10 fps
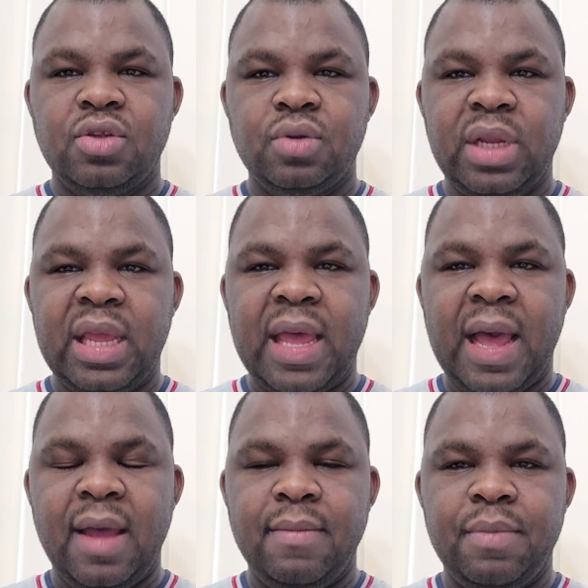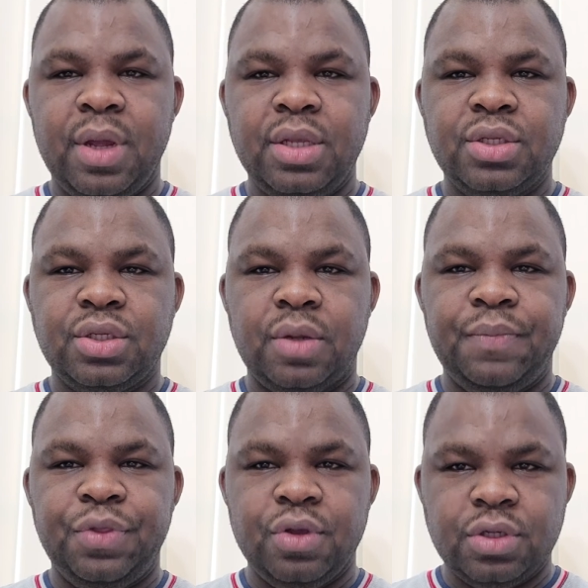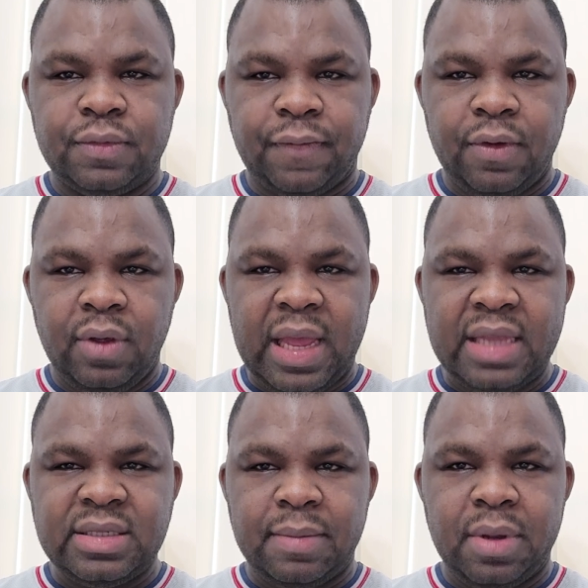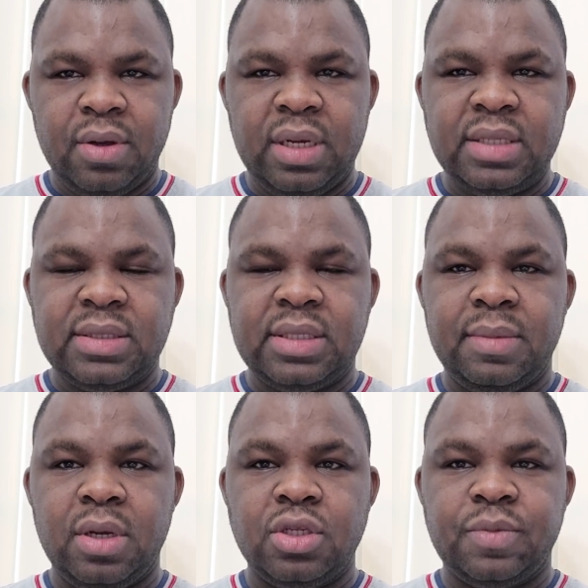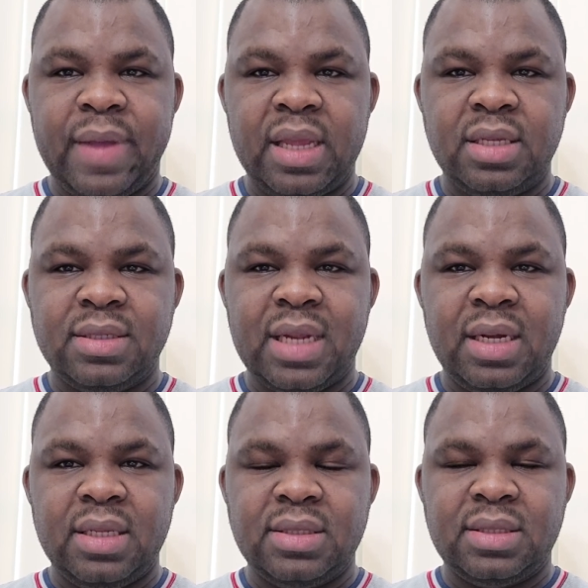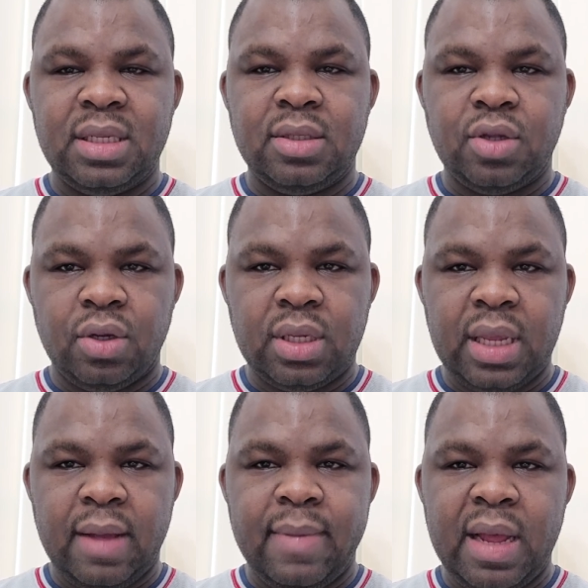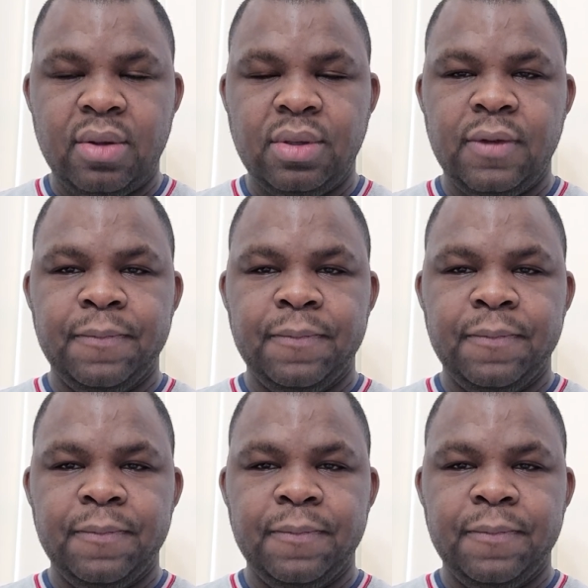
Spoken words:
Today, I bring some news for you guys about the stimulus package that they're still talking about.